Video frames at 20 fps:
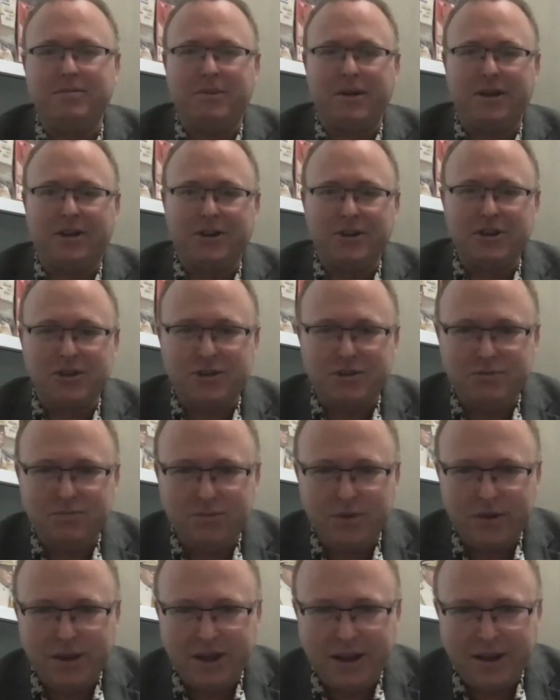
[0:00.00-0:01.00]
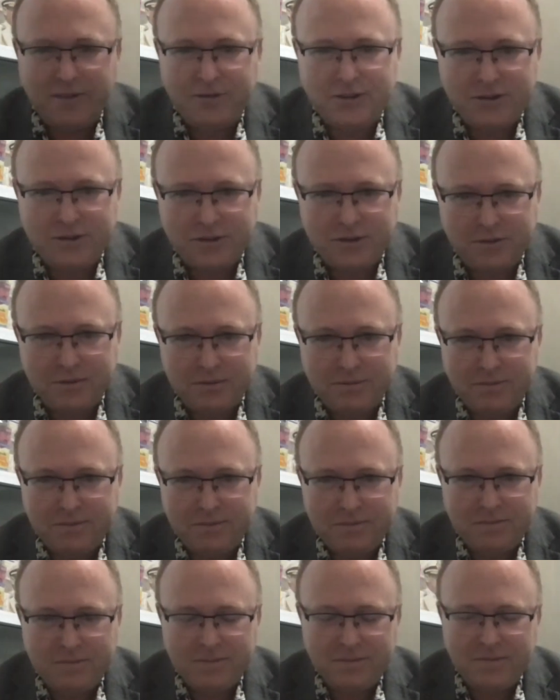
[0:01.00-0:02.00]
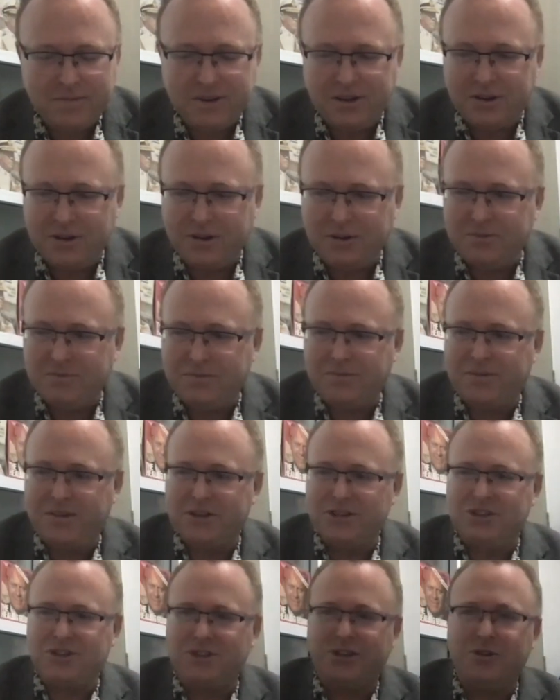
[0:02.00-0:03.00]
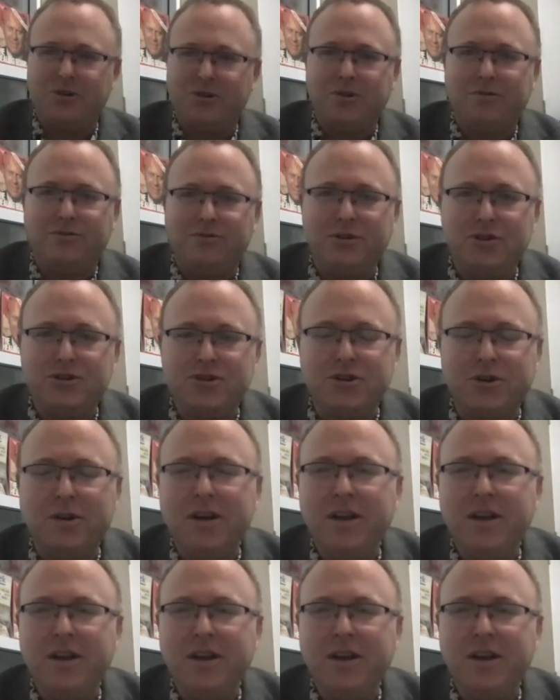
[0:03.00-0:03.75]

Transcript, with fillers: because we have to, you know, consider the future.